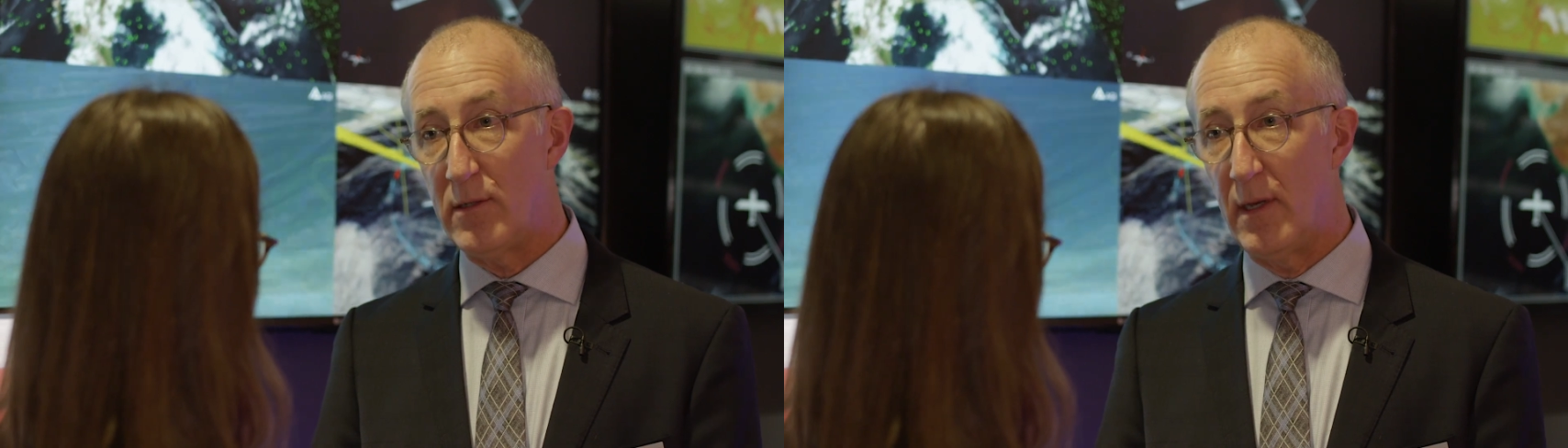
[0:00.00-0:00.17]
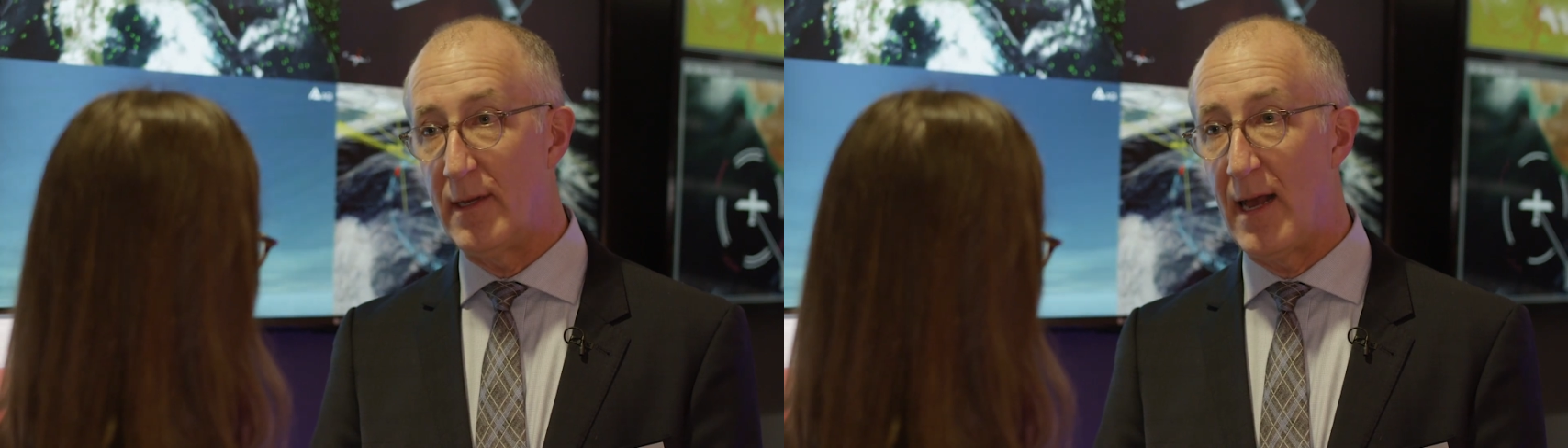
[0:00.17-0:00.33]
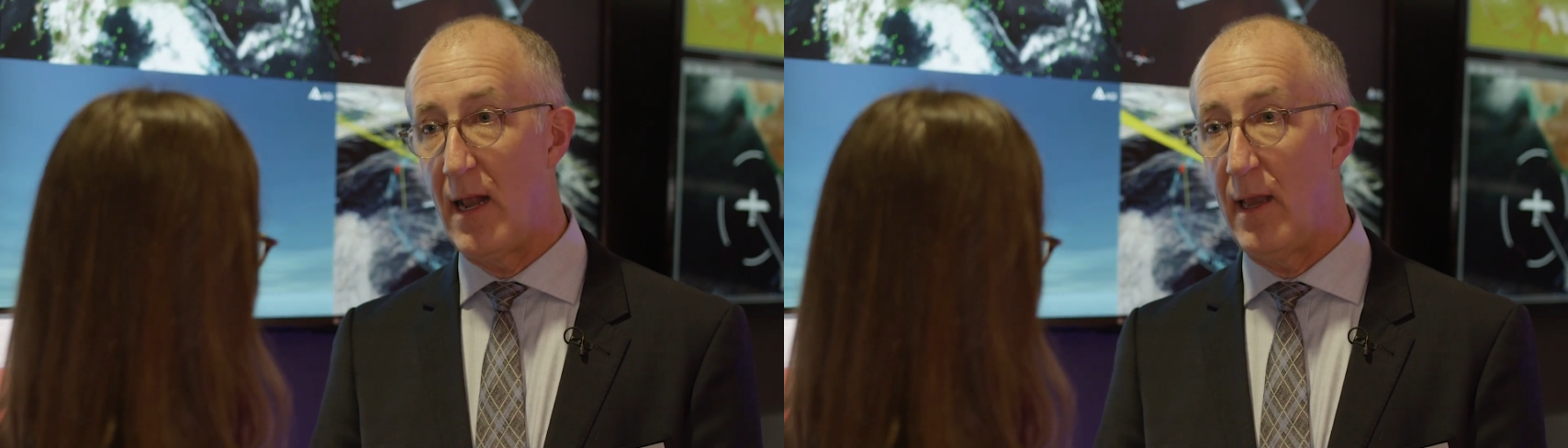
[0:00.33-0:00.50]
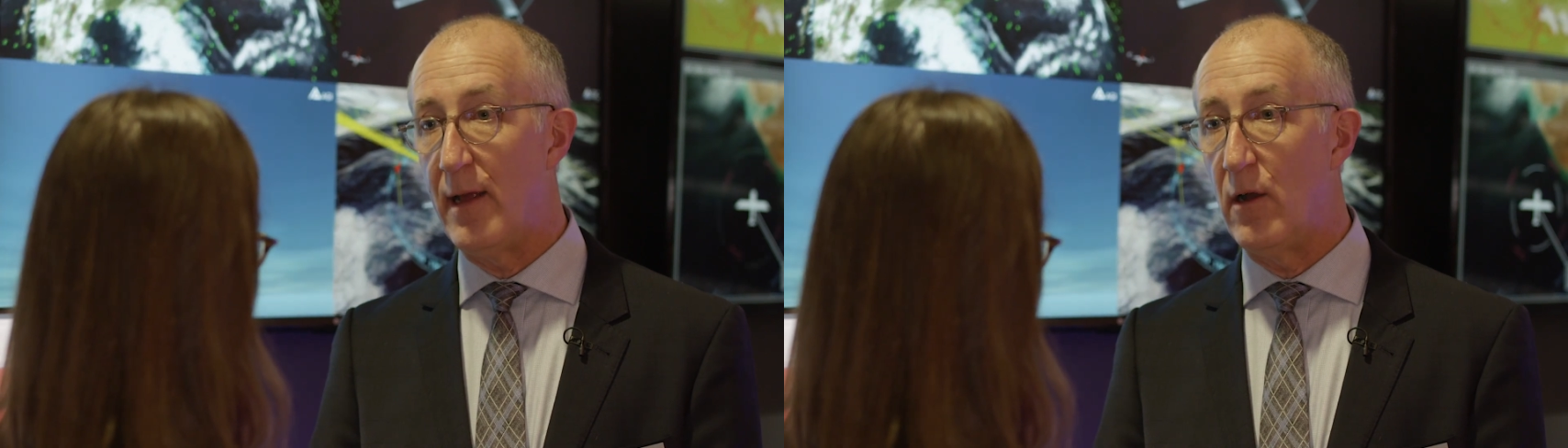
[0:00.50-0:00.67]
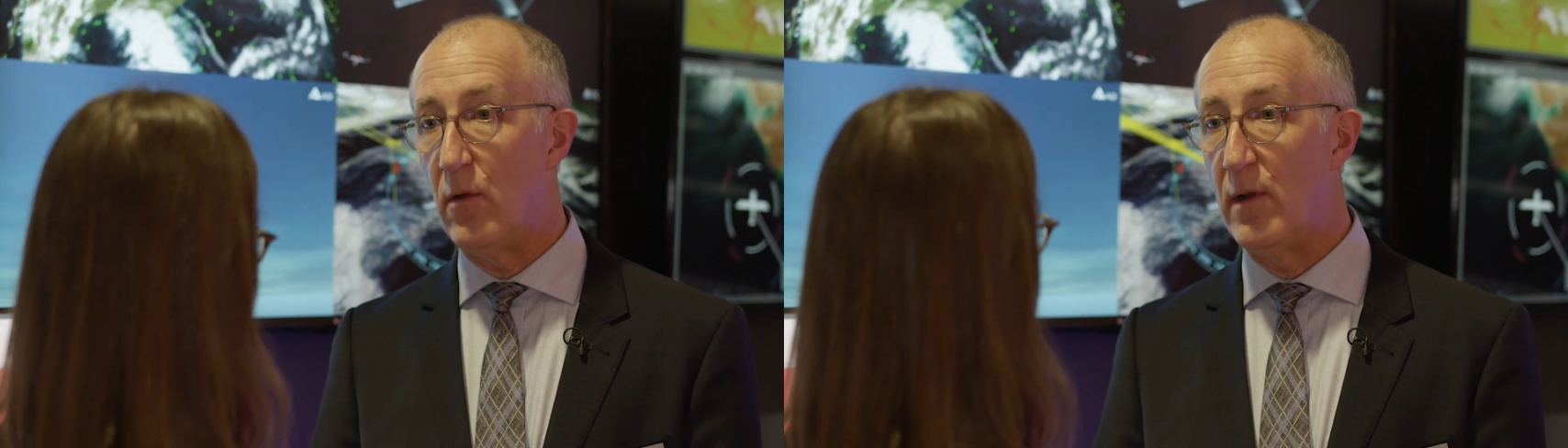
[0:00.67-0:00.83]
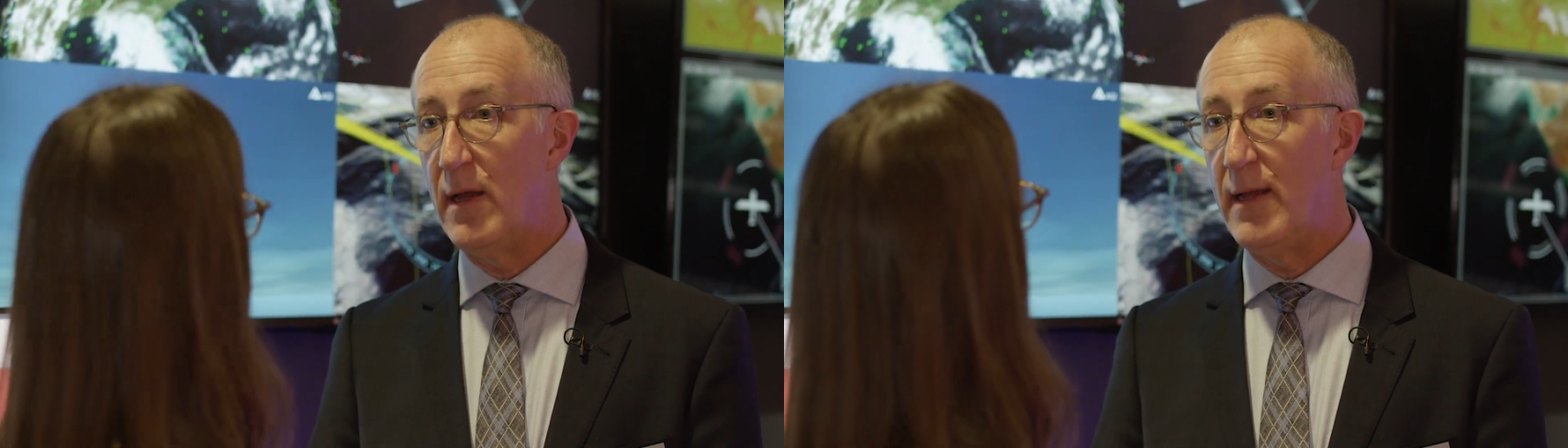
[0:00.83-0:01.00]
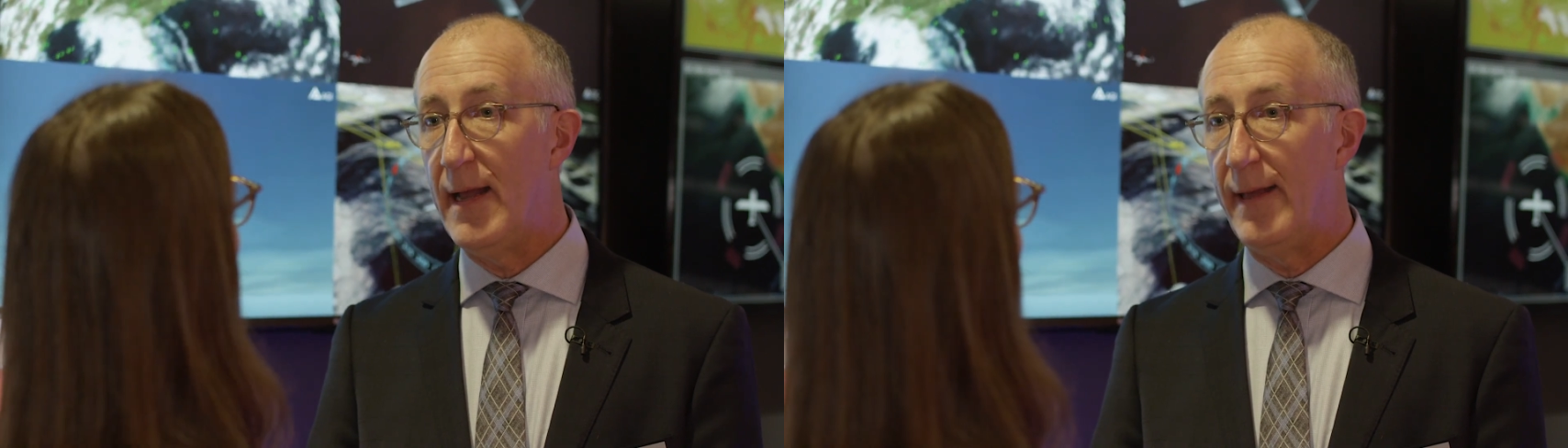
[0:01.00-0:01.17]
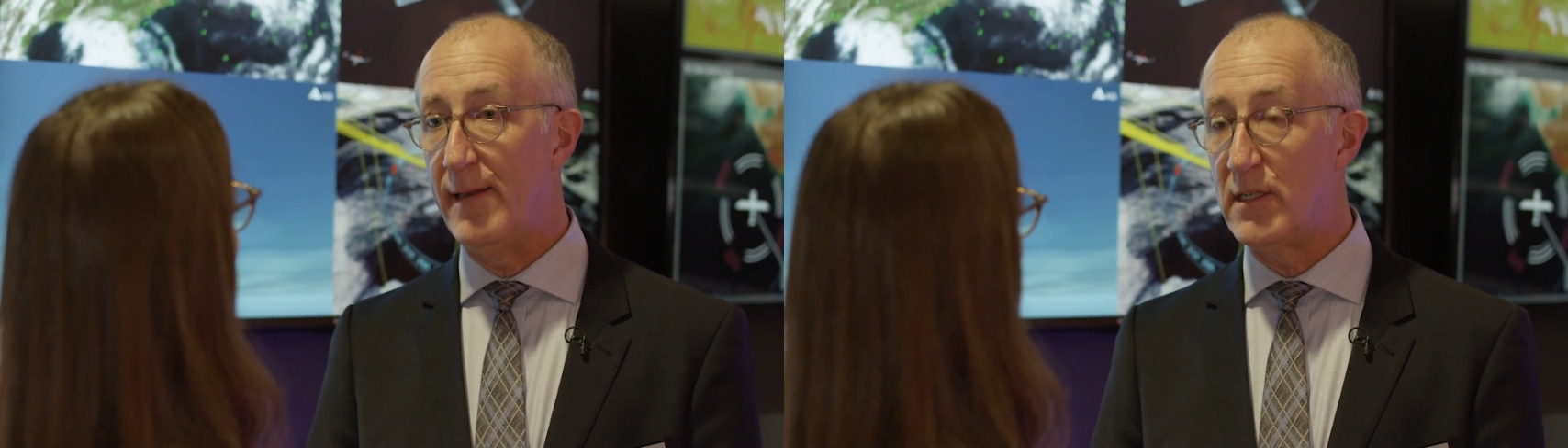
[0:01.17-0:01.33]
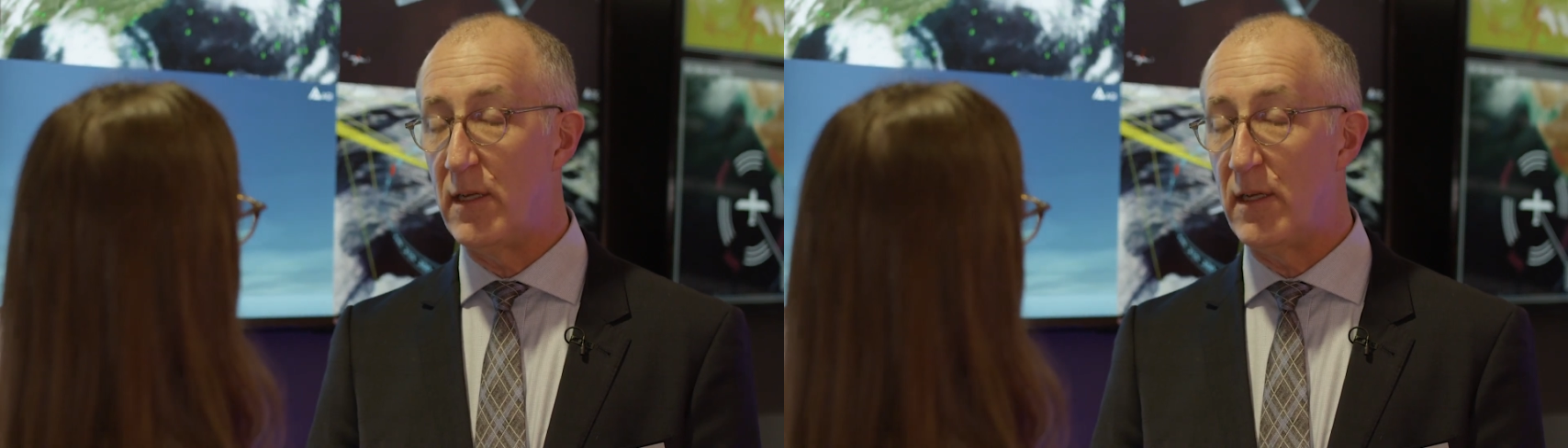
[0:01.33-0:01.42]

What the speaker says: to the Galileo, and this